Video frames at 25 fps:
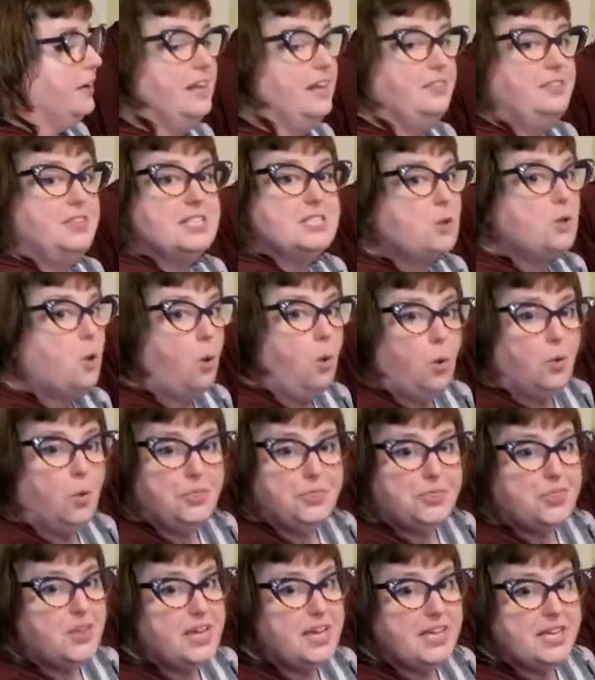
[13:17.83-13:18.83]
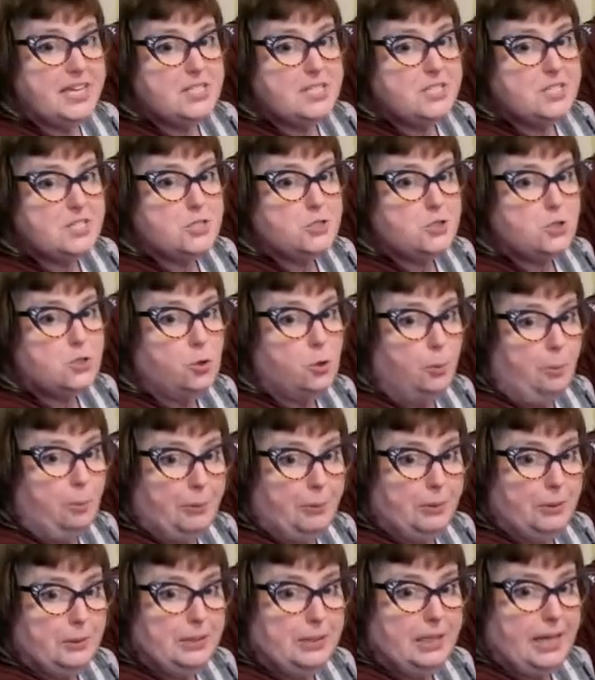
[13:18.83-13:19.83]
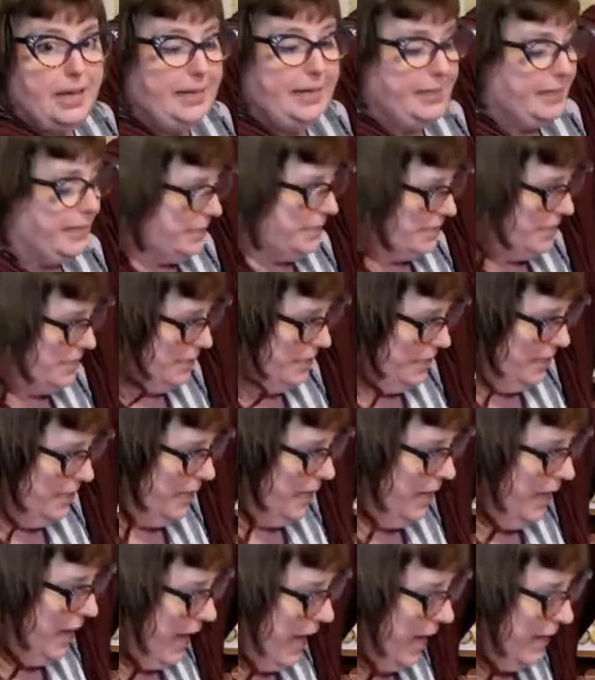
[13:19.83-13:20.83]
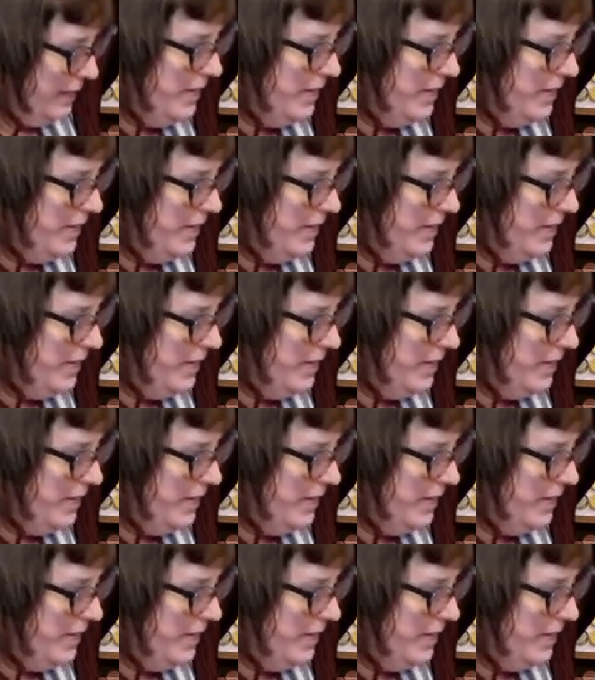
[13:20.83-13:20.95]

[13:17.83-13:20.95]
and this whole thing is super light. And